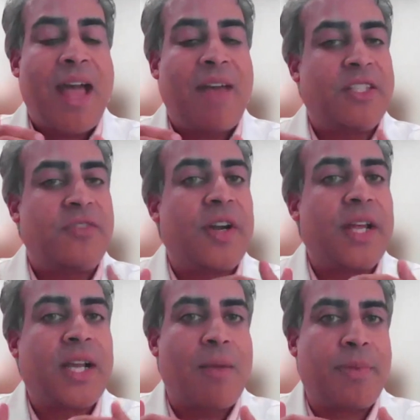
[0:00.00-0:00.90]
have this
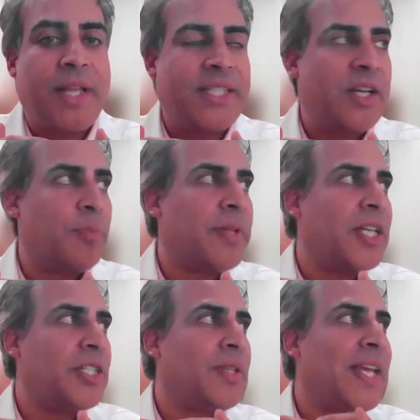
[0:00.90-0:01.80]
very complex
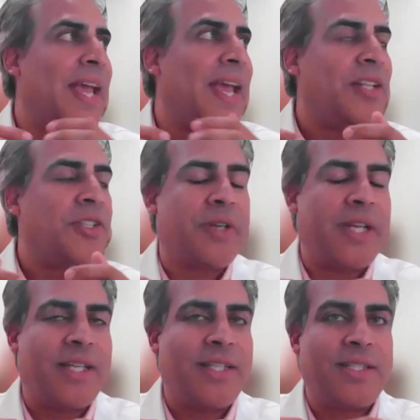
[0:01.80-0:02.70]
interplay. So the answer
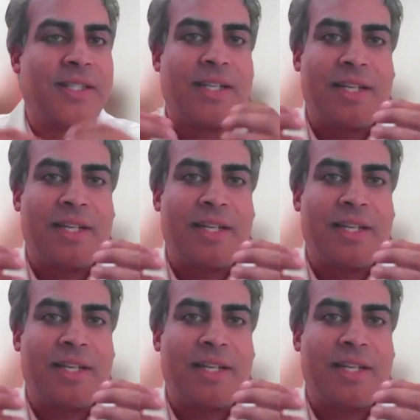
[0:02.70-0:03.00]
is